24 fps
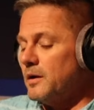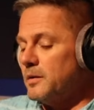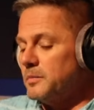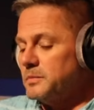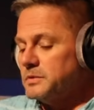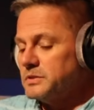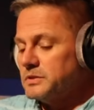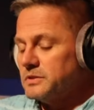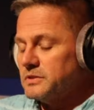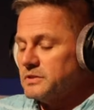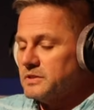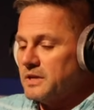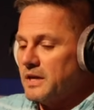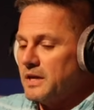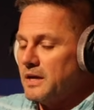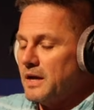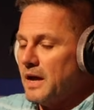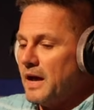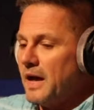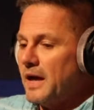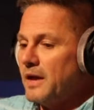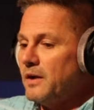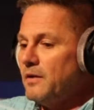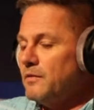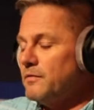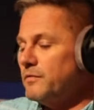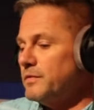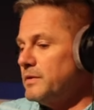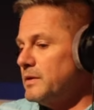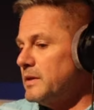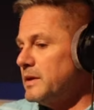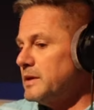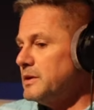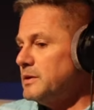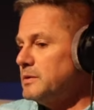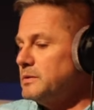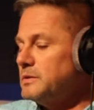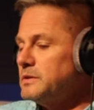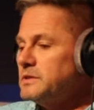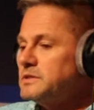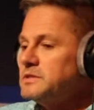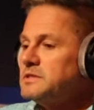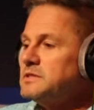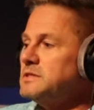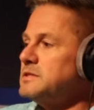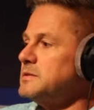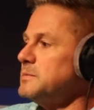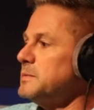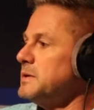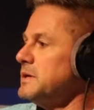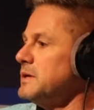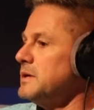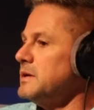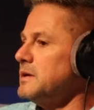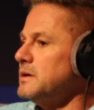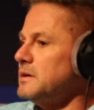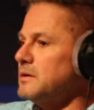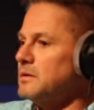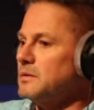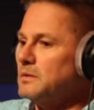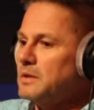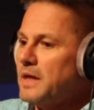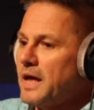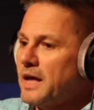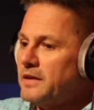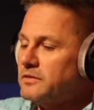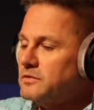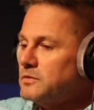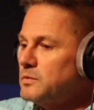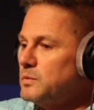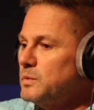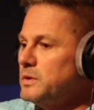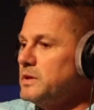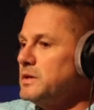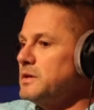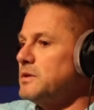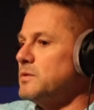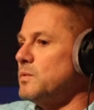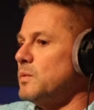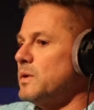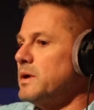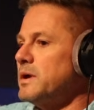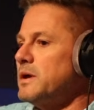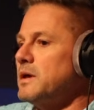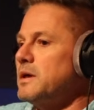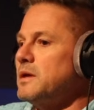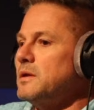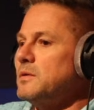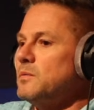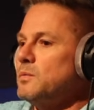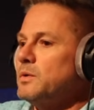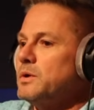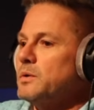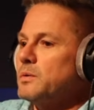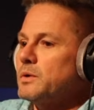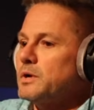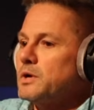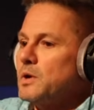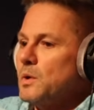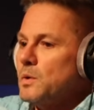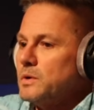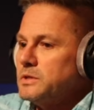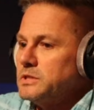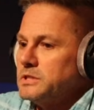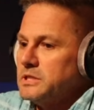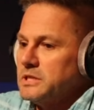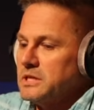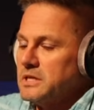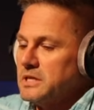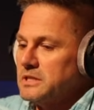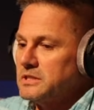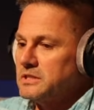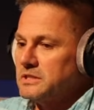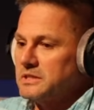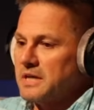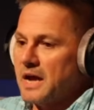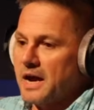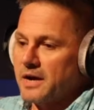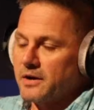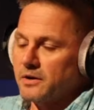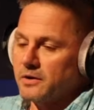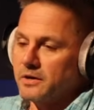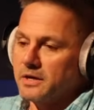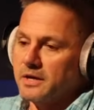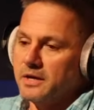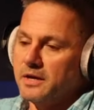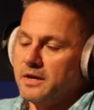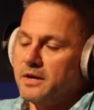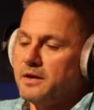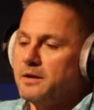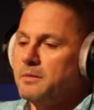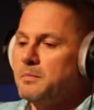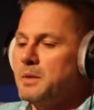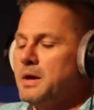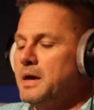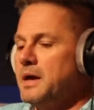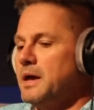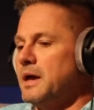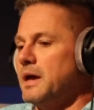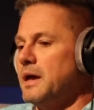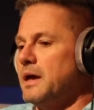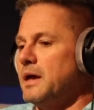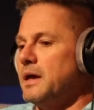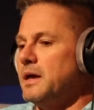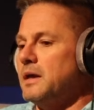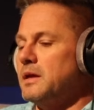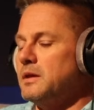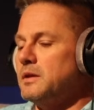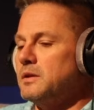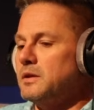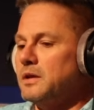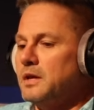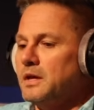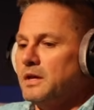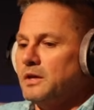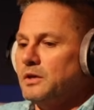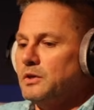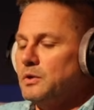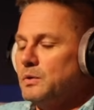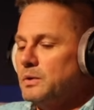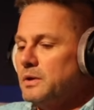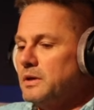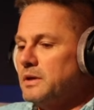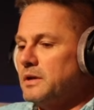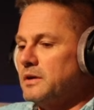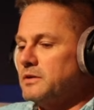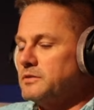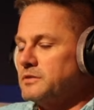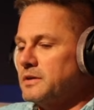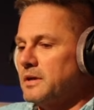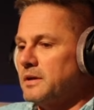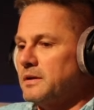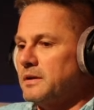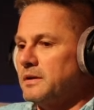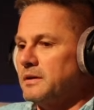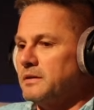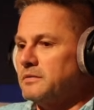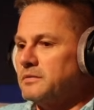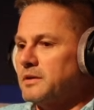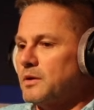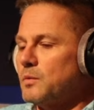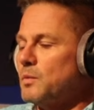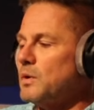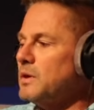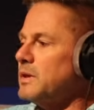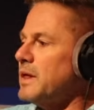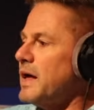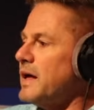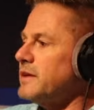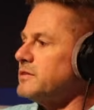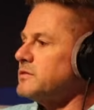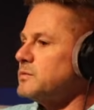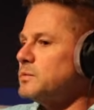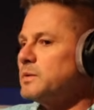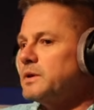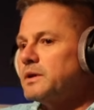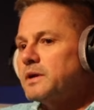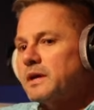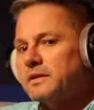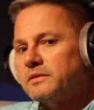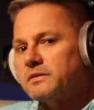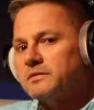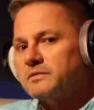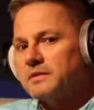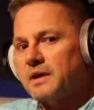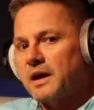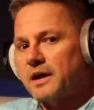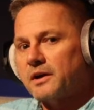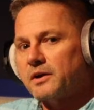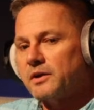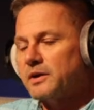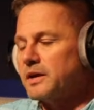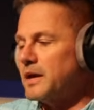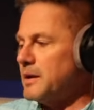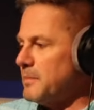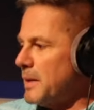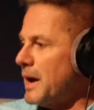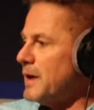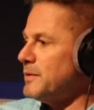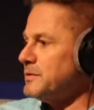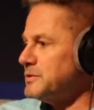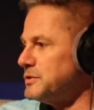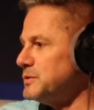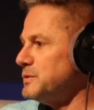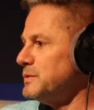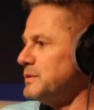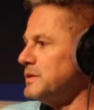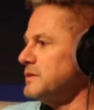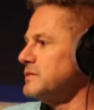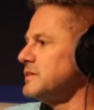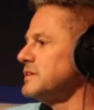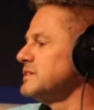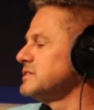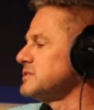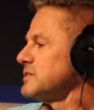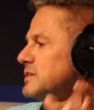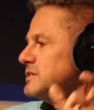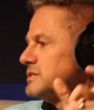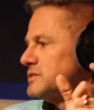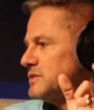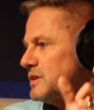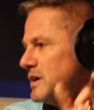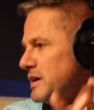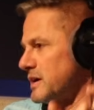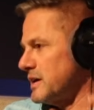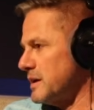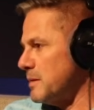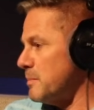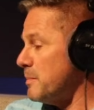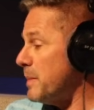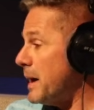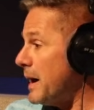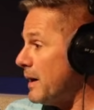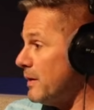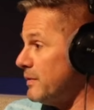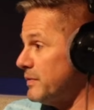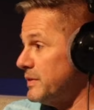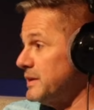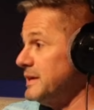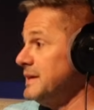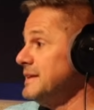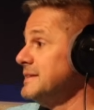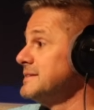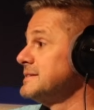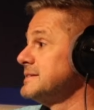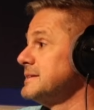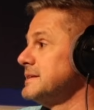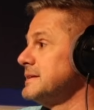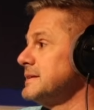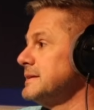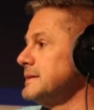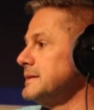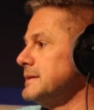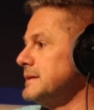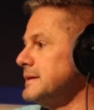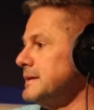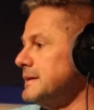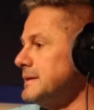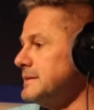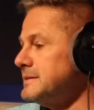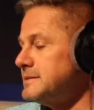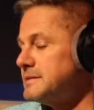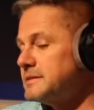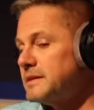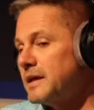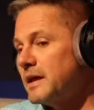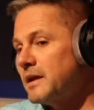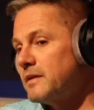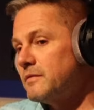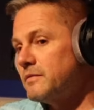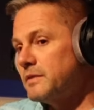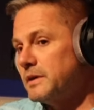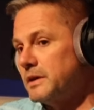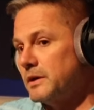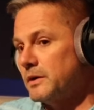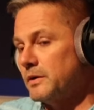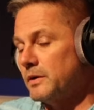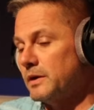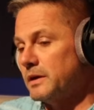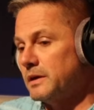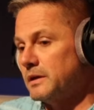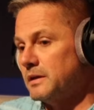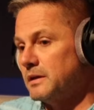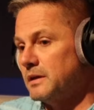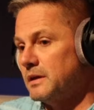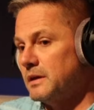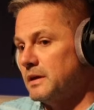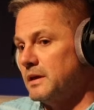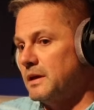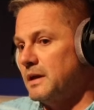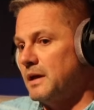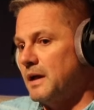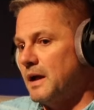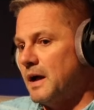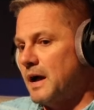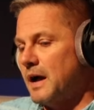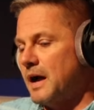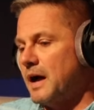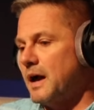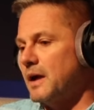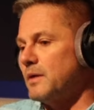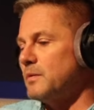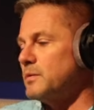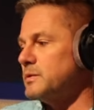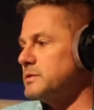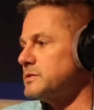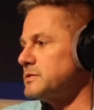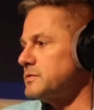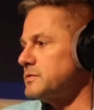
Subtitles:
she'll say, I don't feel like you listened to me last week when we were going to a soccer game and you didn't understand. He's like, well, last week at the soccer game, I was doing this. And he starts talking about the incident instead of hearing, I was